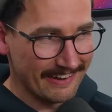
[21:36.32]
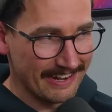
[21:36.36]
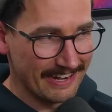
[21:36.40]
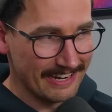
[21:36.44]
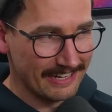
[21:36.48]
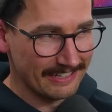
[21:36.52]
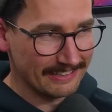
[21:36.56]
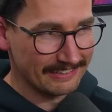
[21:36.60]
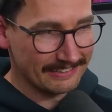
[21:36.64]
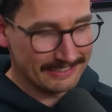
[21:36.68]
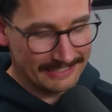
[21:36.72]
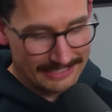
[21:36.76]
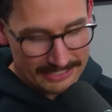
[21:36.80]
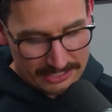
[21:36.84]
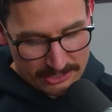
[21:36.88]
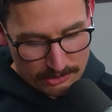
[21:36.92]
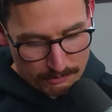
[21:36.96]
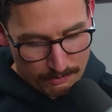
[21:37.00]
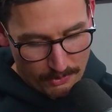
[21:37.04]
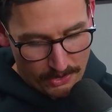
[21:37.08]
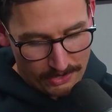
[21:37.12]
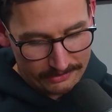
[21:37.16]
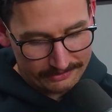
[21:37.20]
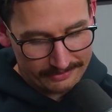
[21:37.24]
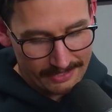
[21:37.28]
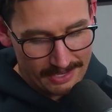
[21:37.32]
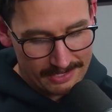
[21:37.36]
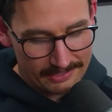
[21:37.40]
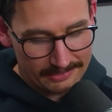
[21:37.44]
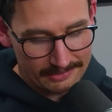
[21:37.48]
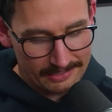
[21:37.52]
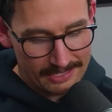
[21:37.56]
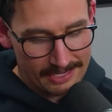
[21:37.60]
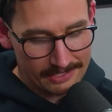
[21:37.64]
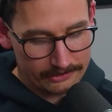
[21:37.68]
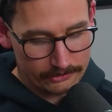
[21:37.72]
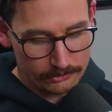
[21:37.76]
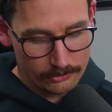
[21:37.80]
round, King's birthday
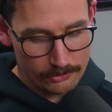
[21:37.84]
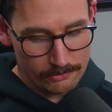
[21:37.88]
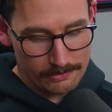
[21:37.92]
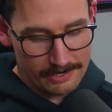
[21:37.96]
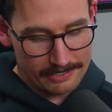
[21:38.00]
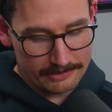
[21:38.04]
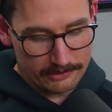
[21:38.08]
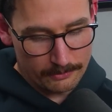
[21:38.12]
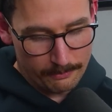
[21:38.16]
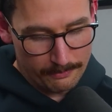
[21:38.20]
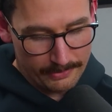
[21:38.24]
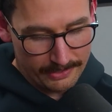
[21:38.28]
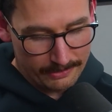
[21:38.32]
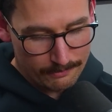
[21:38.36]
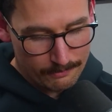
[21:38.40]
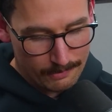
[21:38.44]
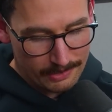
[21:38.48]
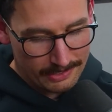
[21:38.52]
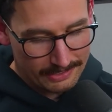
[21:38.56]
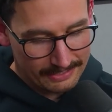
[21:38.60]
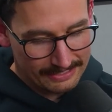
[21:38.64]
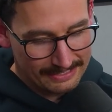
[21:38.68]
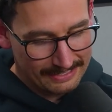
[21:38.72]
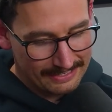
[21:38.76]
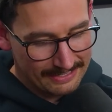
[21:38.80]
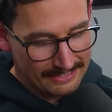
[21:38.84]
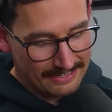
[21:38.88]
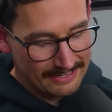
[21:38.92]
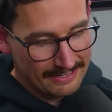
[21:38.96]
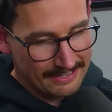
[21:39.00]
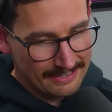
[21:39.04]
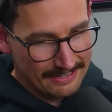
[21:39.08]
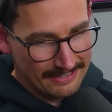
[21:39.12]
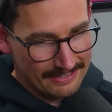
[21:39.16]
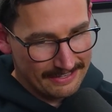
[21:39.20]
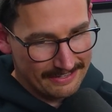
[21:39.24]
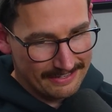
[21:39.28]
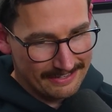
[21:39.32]
clash, always a big one.
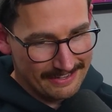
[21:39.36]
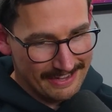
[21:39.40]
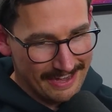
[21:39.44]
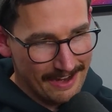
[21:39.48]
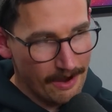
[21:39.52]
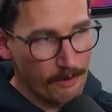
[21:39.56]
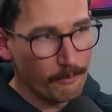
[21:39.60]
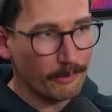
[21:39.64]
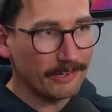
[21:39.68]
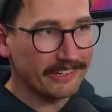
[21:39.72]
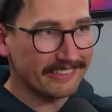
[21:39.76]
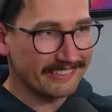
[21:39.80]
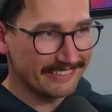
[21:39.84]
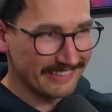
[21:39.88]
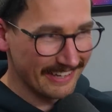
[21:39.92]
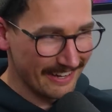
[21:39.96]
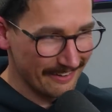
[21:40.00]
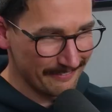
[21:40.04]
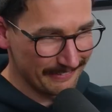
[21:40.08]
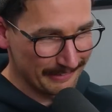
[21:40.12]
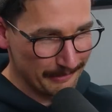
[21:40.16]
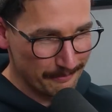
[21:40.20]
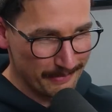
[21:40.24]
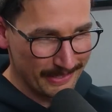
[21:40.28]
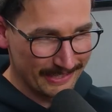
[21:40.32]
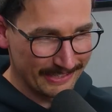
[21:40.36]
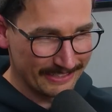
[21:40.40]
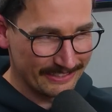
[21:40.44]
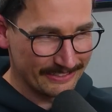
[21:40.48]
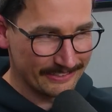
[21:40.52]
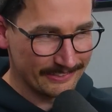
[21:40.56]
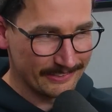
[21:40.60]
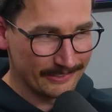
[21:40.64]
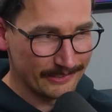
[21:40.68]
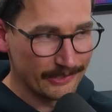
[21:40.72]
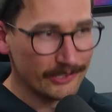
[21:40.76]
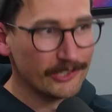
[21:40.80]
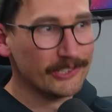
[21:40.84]
Now I want to start with a bit of
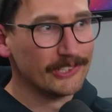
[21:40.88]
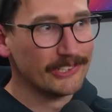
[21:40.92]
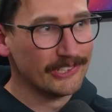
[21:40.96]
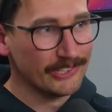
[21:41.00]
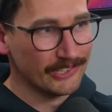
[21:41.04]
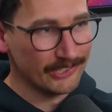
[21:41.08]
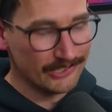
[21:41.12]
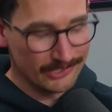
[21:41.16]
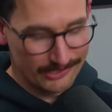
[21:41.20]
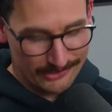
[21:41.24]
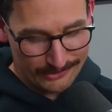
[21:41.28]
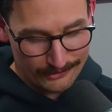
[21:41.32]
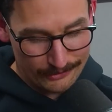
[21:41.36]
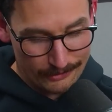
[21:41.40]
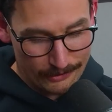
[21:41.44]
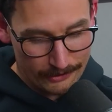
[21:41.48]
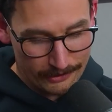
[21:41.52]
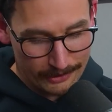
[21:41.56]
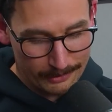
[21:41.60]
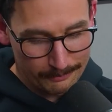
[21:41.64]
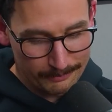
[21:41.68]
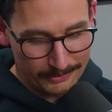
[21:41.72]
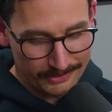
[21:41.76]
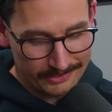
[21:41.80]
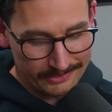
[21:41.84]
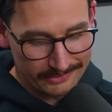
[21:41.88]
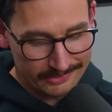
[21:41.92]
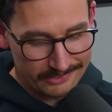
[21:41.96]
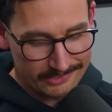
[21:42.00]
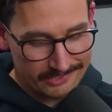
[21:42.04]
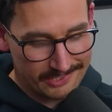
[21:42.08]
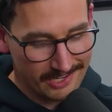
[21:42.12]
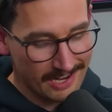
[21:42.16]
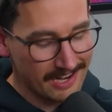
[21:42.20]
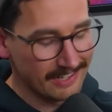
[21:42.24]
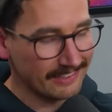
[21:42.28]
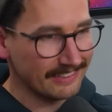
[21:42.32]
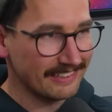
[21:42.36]
good news story, because
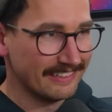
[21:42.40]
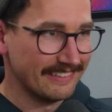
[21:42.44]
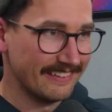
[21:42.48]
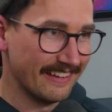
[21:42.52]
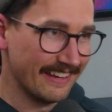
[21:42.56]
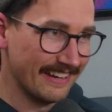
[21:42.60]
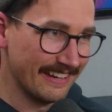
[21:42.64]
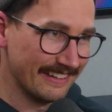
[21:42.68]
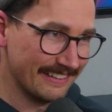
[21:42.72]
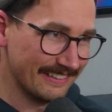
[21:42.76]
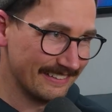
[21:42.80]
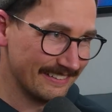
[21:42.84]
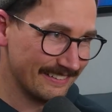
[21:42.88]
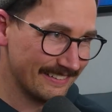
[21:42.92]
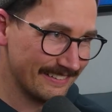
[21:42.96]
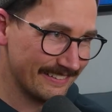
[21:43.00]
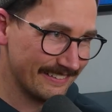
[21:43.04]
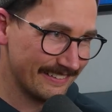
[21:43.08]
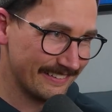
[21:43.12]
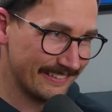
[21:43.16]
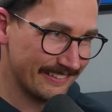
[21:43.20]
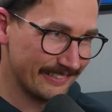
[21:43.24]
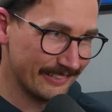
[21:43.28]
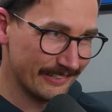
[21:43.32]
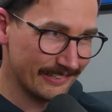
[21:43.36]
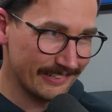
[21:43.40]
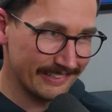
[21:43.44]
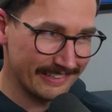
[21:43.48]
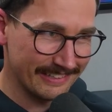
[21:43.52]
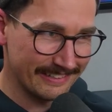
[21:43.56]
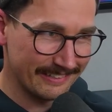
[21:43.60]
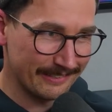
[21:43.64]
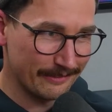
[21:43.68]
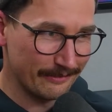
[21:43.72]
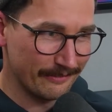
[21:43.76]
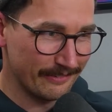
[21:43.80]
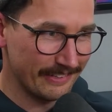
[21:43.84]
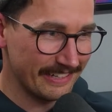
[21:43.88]
Charlie Dean saw
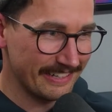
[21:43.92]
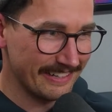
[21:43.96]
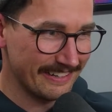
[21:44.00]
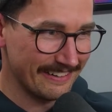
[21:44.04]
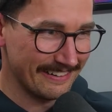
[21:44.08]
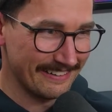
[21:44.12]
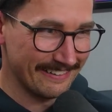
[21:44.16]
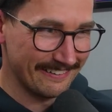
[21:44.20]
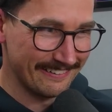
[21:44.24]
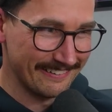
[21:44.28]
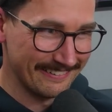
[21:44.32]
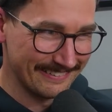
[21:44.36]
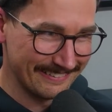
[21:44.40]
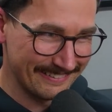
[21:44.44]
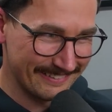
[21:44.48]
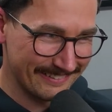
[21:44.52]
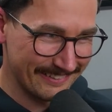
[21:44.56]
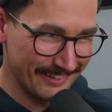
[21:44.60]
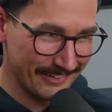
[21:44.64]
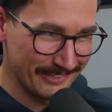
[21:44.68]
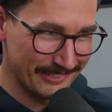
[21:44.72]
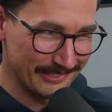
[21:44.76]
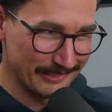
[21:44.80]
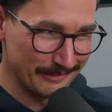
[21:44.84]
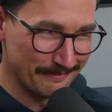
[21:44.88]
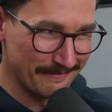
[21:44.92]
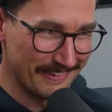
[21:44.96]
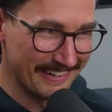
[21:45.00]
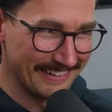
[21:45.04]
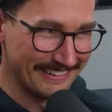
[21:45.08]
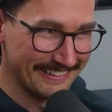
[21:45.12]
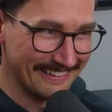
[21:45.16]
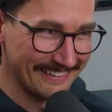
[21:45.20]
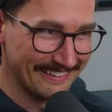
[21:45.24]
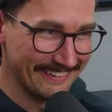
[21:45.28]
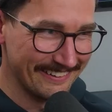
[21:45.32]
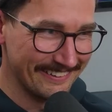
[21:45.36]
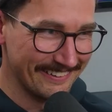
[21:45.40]
this video on social
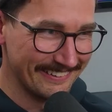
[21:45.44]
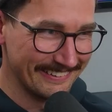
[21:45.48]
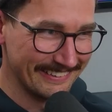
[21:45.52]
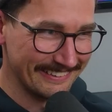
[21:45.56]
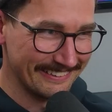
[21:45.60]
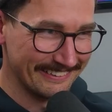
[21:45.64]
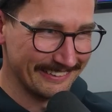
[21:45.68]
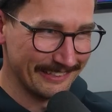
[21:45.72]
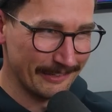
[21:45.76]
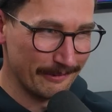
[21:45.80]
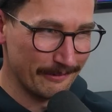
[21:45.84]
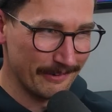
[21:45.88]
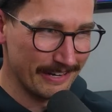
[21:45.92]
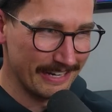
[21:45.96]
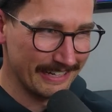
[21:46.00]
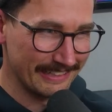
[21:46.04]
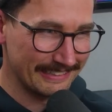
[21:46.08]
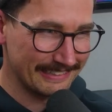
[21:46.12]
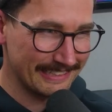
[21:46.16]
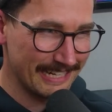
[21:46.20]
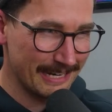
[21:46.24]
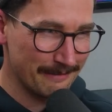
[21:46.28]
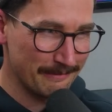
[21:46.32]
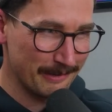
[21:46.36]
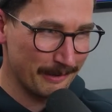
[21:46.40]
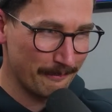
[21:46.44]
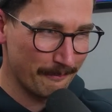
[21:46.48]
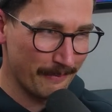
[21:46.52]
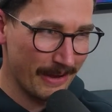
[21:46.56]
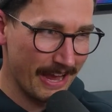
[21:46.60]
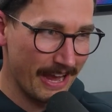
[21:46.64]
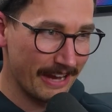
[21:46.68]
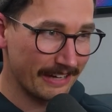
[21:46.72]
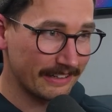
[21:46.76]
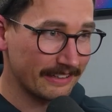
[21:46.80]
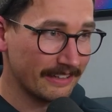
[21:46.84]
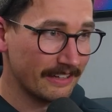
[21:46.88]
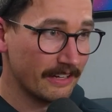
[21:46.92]
media earlier in the week, coming
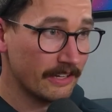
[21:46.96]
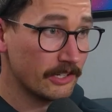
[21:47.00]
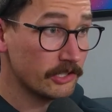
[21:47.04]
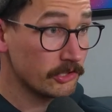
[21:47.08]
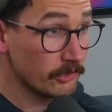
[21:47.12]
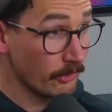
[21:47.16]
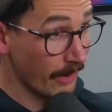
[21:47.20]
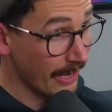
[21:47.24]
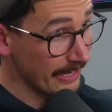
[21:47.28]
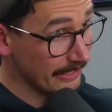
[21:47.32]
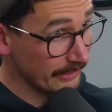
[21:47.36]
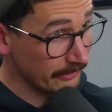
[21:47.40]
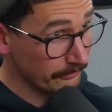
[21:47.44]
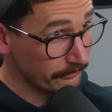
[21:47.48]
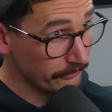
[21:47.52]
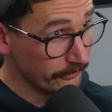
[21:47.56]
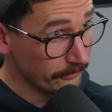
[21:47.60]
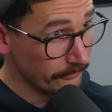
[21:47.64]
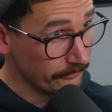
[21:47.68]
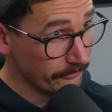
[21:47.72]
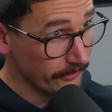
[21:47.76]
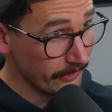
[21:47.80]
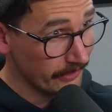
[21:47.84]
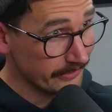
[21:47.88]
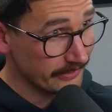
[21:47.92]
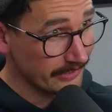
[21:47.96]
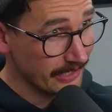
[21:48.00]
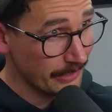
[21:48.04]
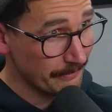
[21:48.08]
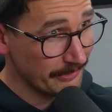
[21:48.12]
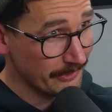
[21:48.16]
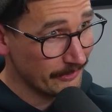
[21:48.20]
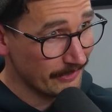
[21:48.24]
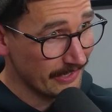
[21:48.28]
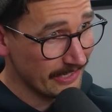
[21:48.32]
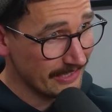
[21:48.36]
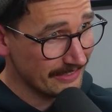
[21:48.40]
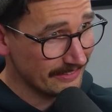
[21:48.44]
back, training for the first time
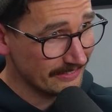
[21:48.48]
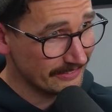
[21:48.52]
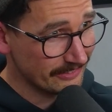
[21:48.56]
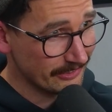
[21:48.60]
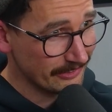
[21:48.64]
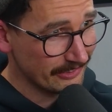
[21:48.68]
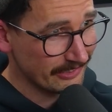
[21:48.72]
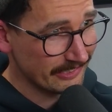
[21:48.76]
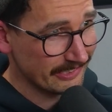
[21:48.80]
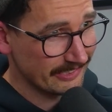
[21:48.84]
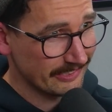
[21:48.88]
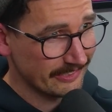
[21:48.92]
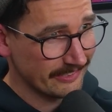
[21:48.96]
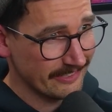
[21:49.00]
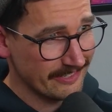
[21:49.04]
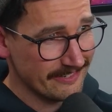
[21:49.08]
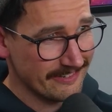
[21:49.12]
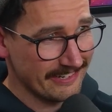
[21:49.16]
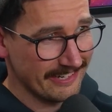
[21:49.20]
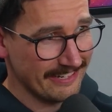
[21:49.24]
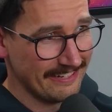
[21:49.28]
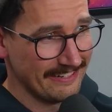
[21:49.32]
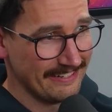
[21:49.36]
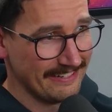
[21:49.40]
in a while. Talk us through it.